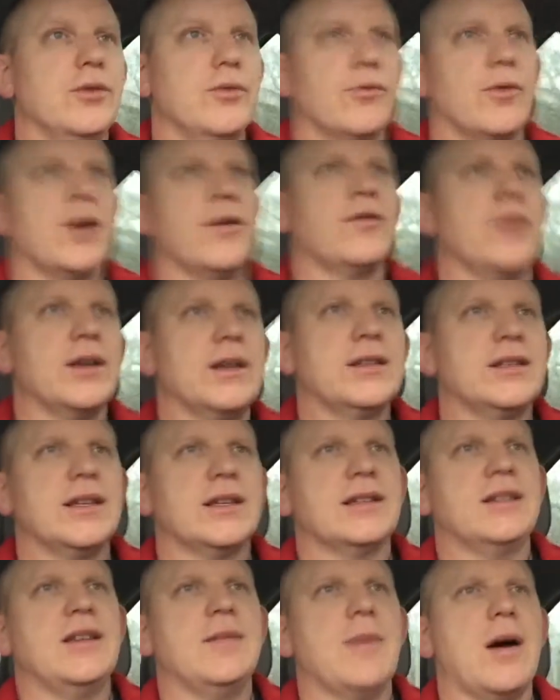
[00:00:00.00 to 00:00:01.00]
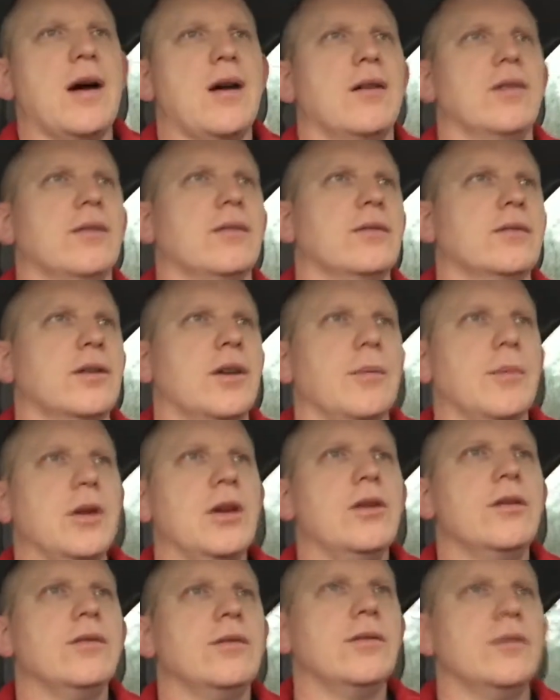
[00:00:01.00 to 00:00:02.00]
roughly 60-mile
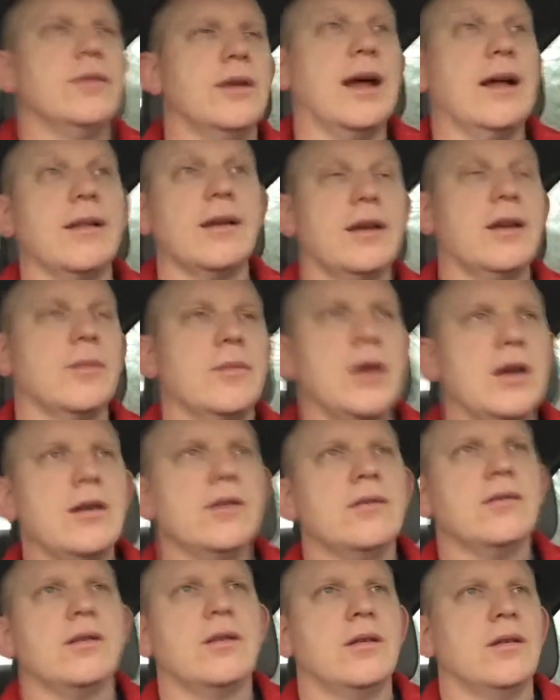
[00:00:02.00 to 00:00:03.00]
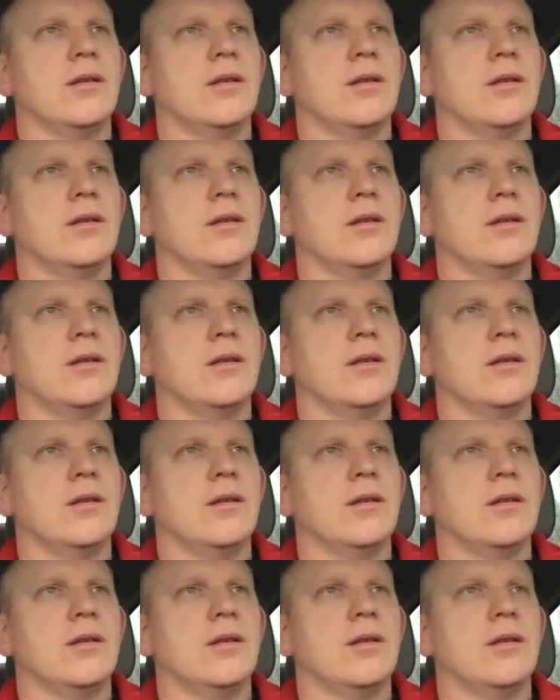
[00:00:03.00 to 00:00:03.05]
daily commute,